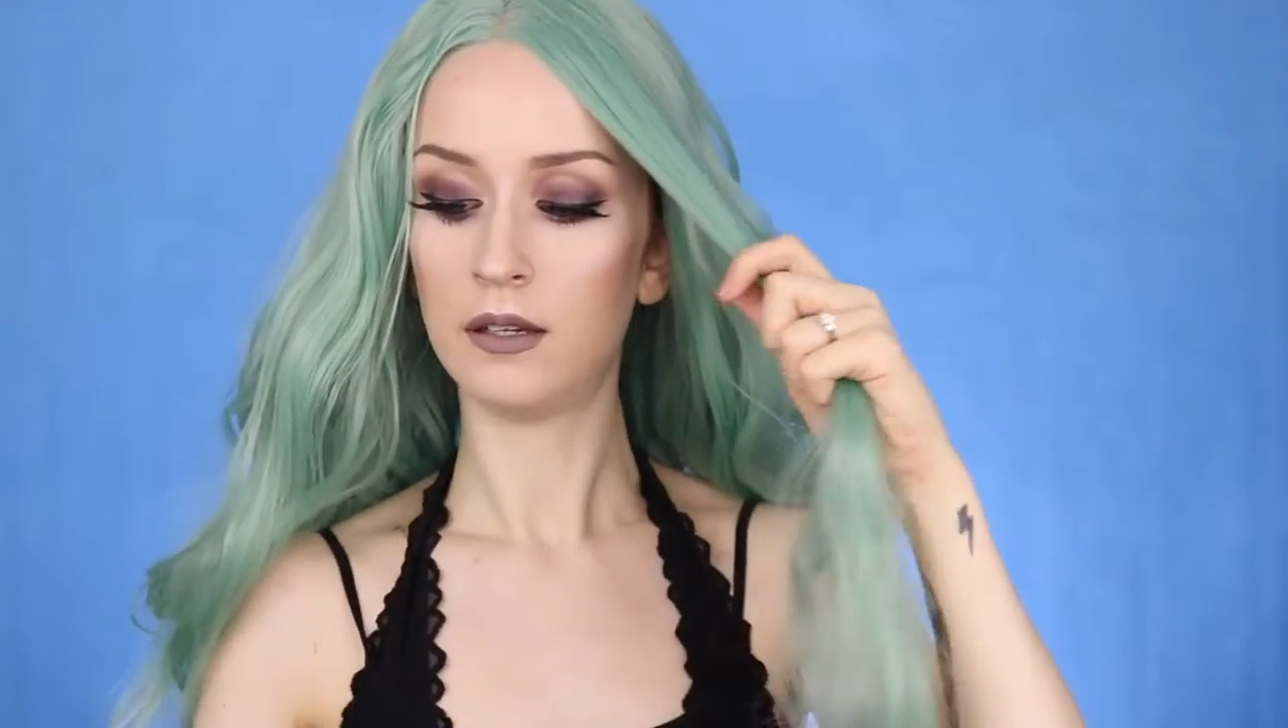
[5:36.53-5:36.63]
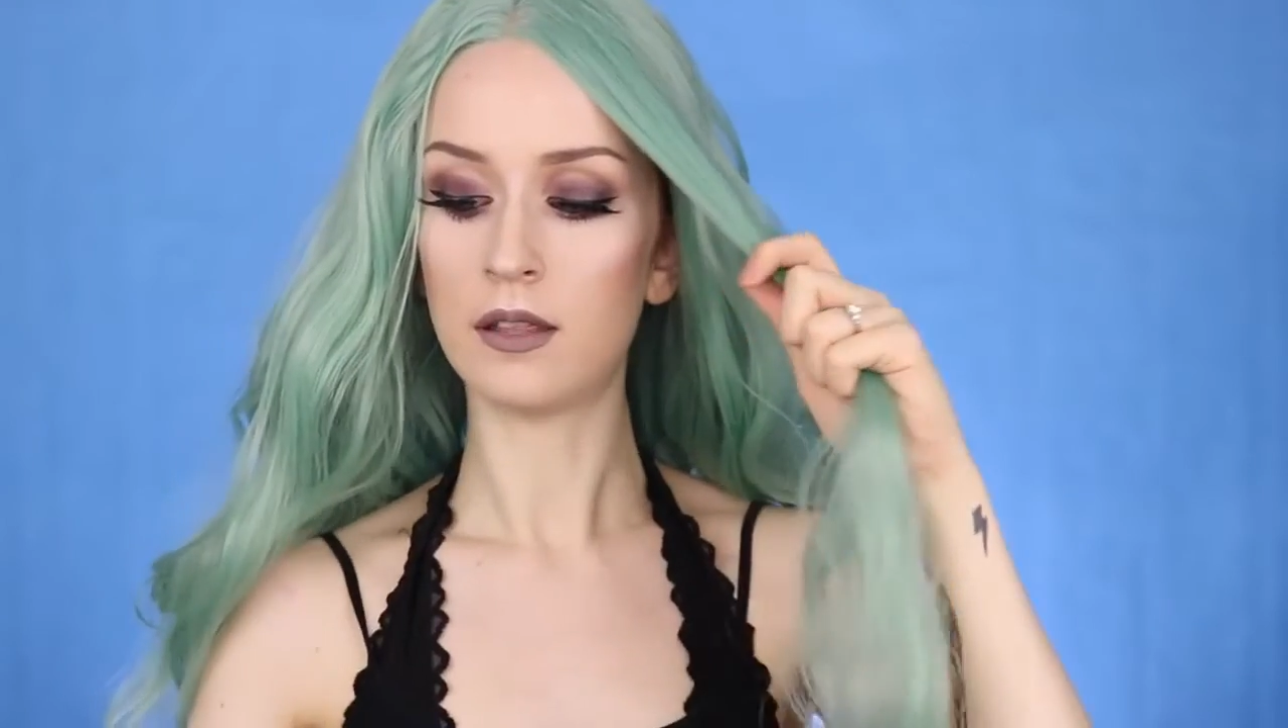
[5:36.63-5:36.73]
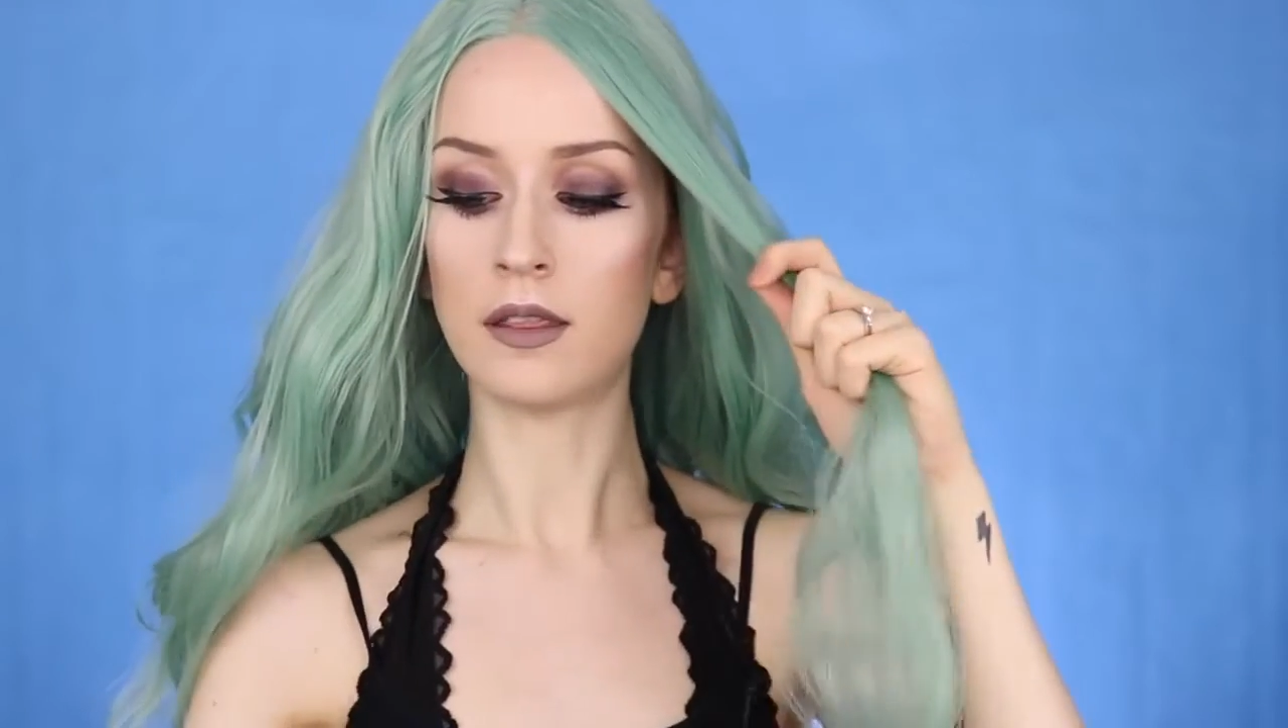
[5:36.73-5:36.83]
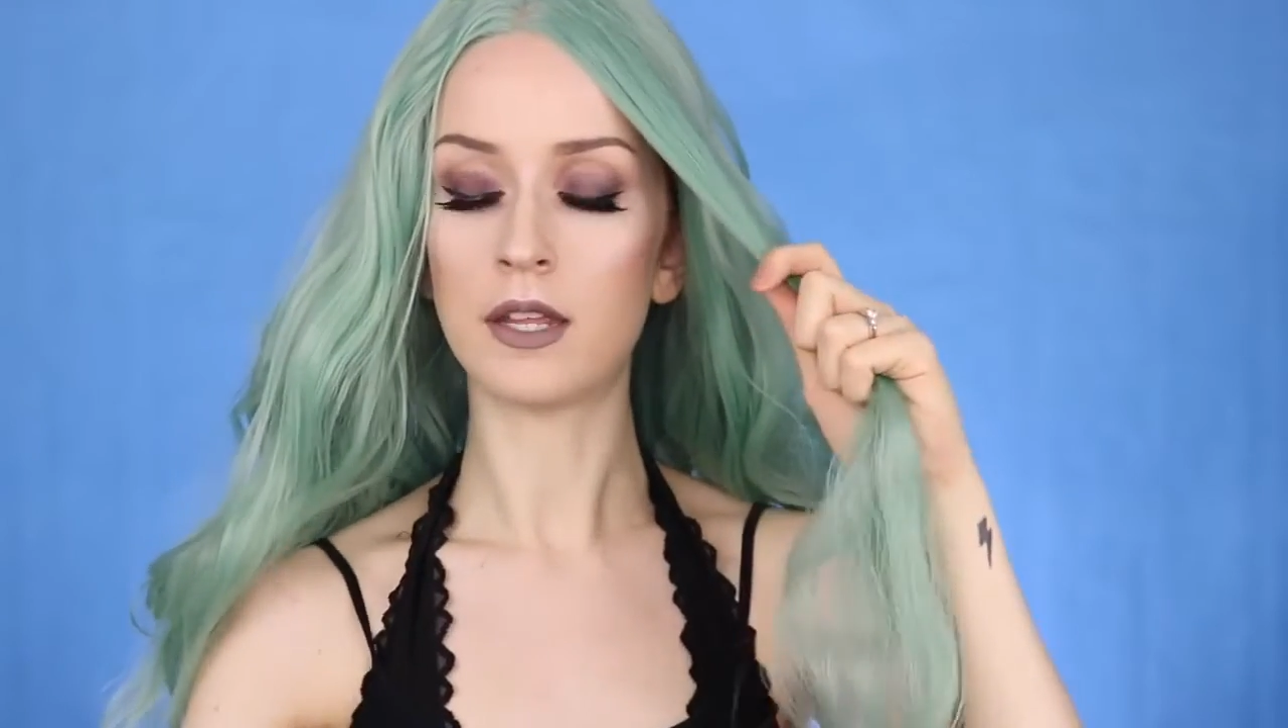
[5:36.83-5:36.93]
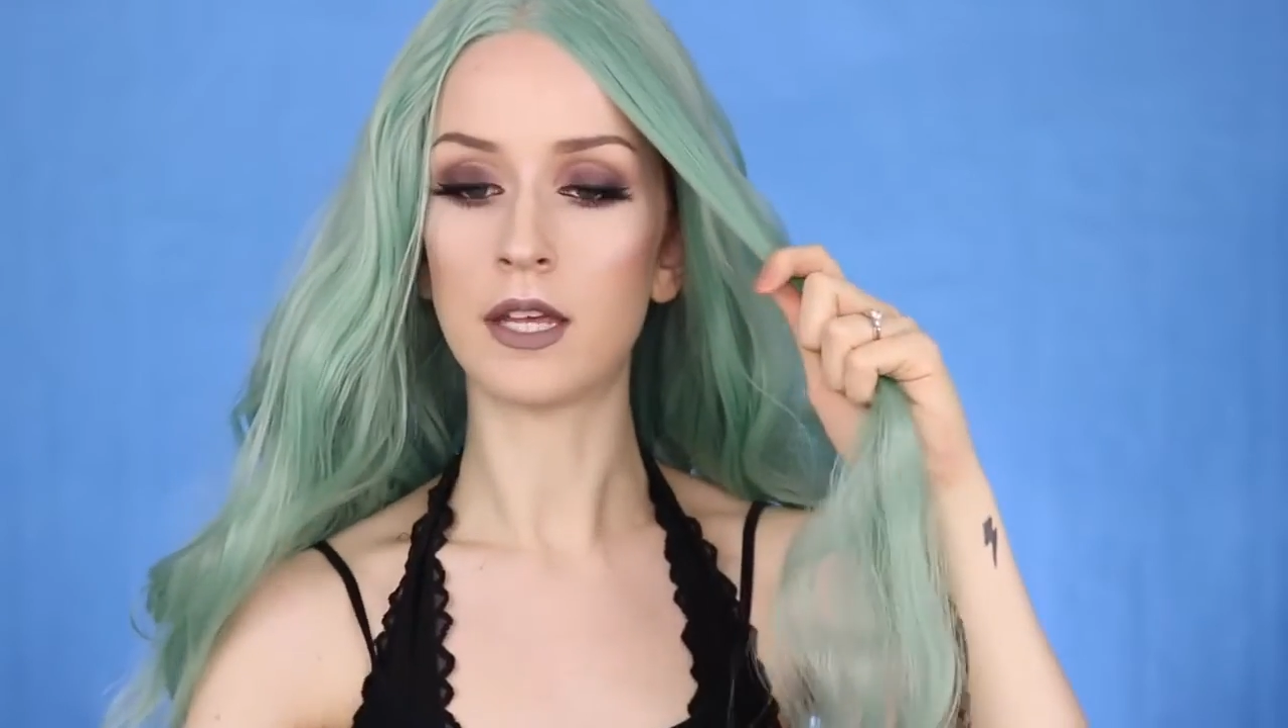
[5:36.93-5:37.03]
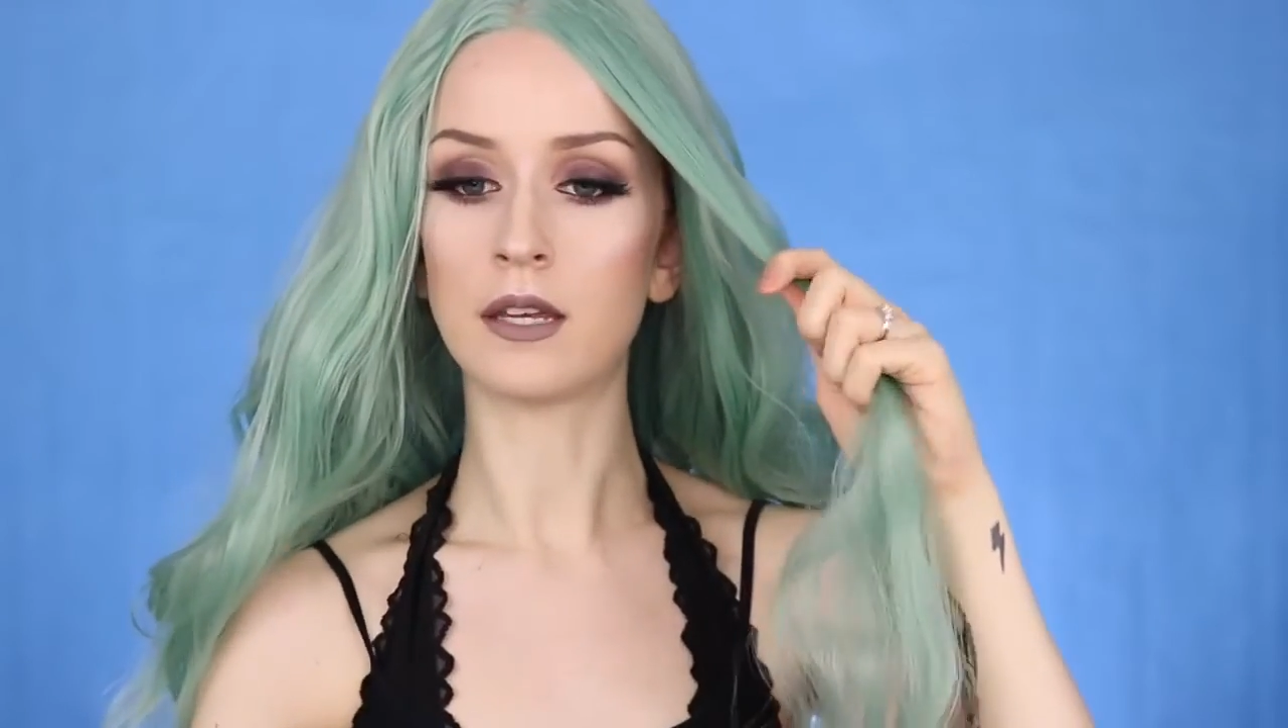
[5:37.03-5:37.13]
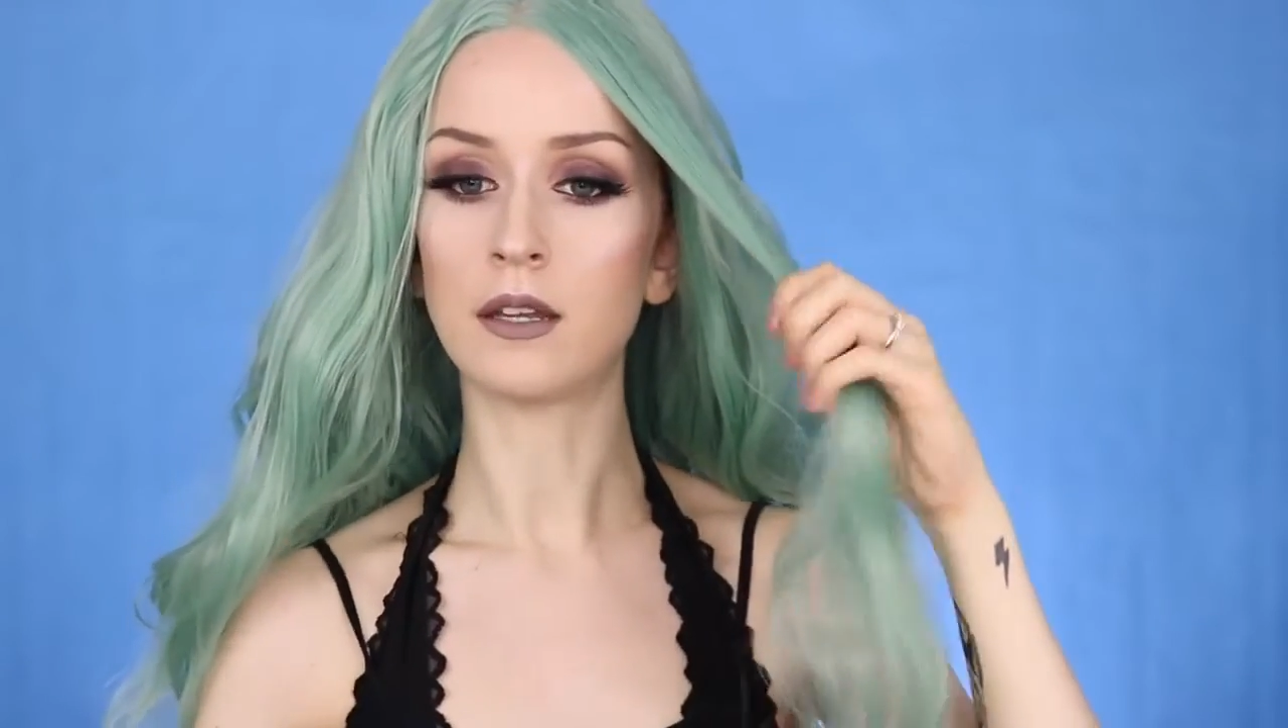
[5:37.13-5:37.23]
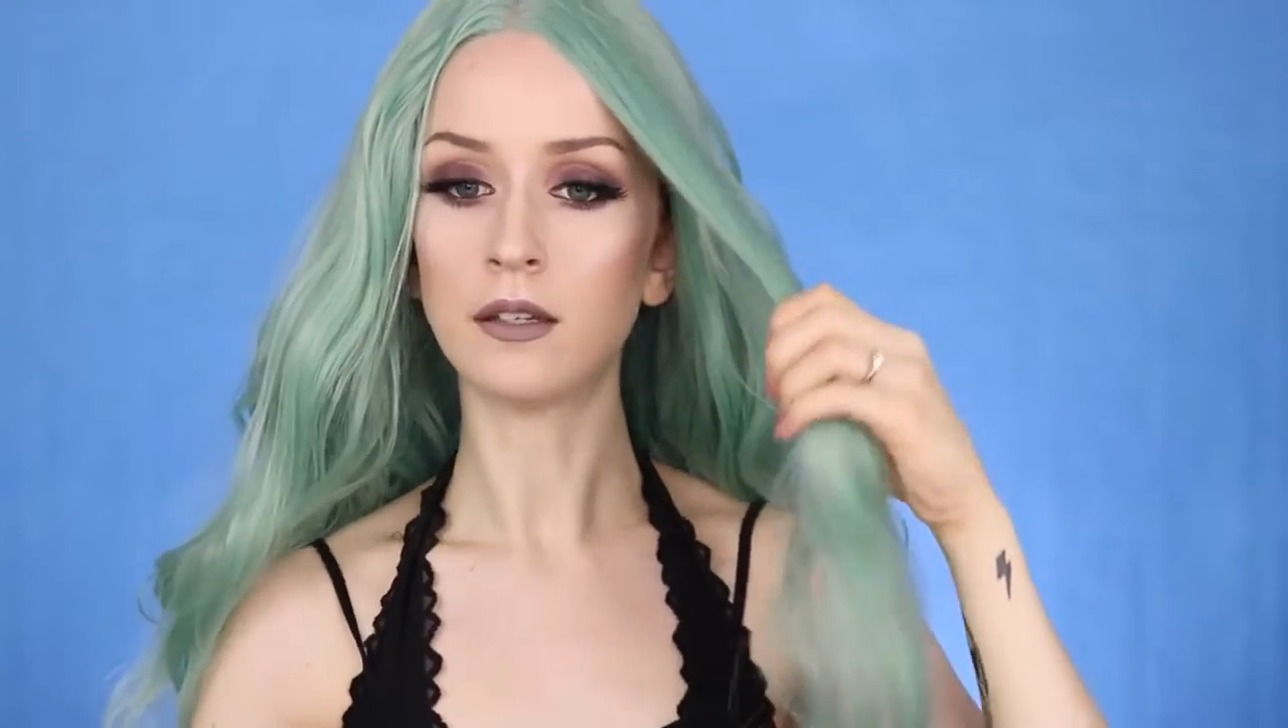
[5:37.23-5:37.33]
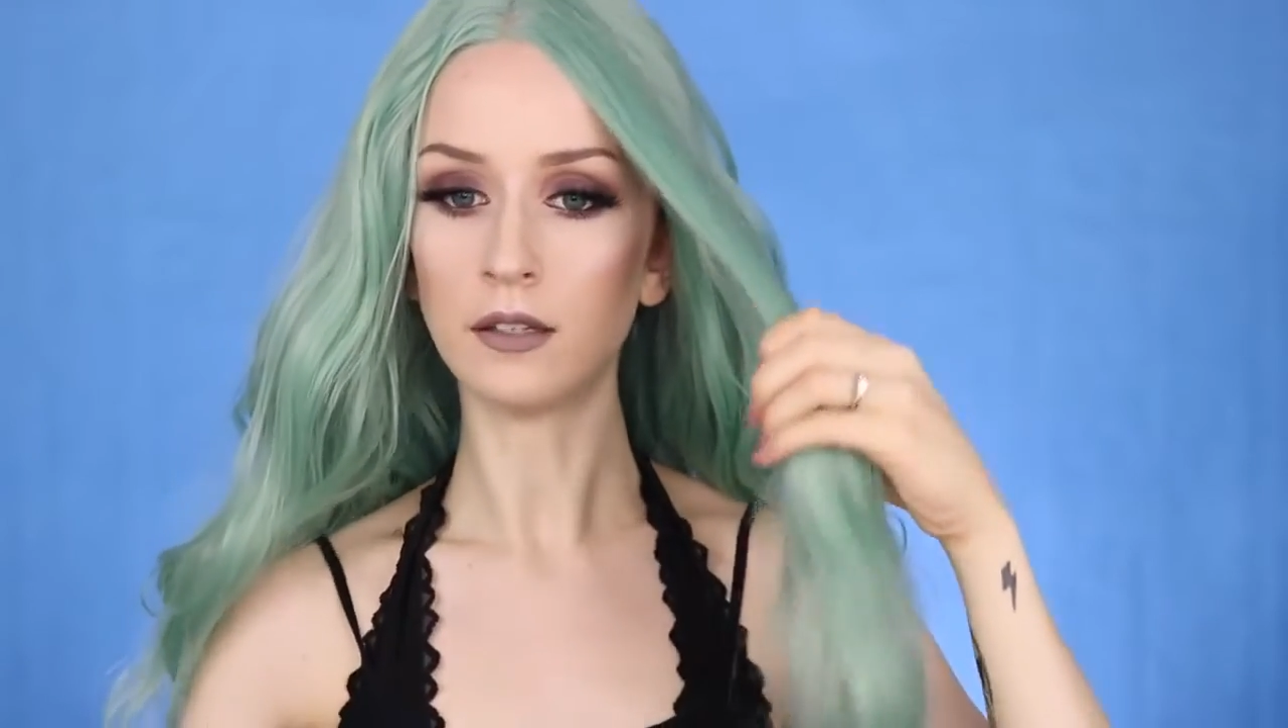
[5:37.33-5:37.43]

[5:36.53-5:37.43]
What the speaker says: and then